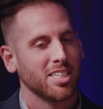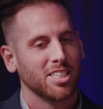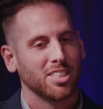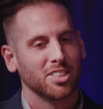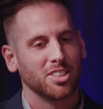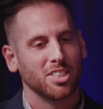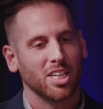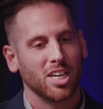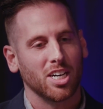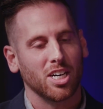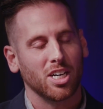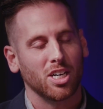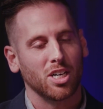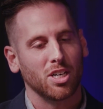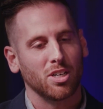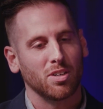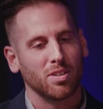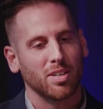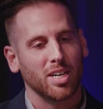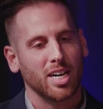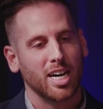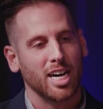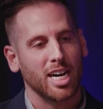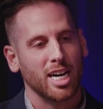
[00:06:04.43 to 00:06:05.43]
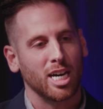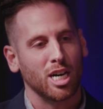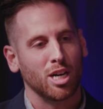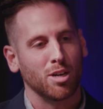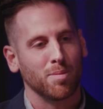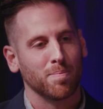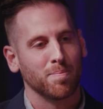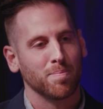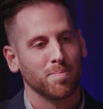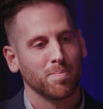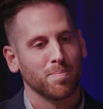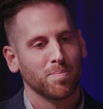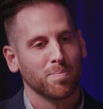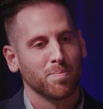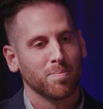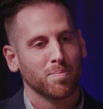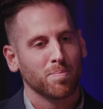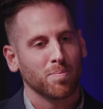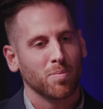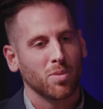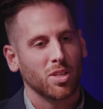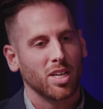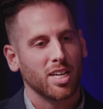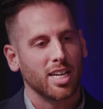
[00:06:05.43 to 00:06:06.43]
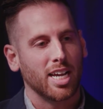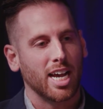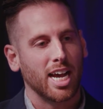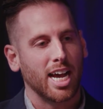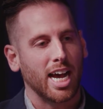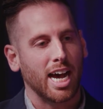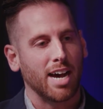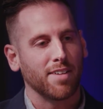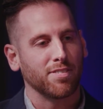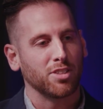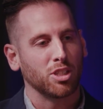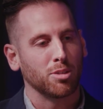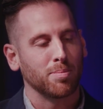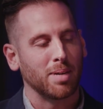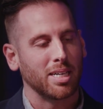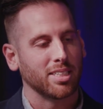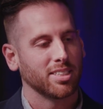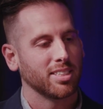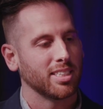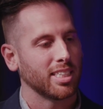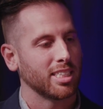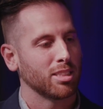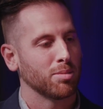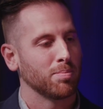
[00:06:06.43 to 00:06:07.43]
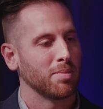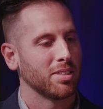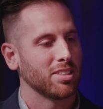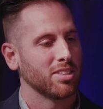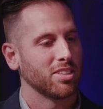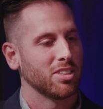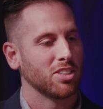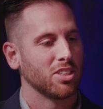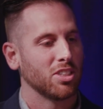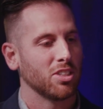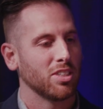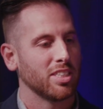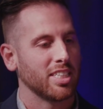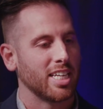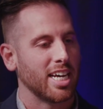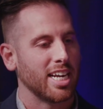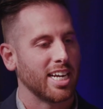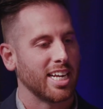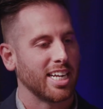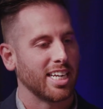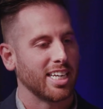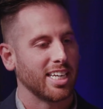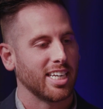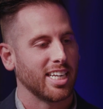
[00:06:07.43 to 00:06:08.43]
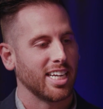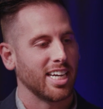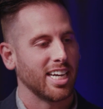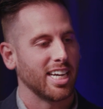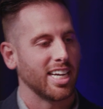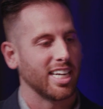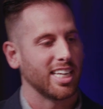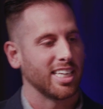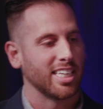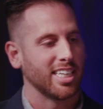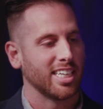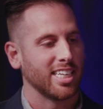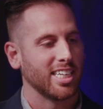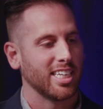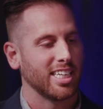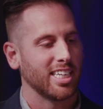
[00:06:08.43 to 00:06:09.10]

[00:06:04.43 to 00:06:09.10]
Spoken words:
So after about 6 months of doing that, I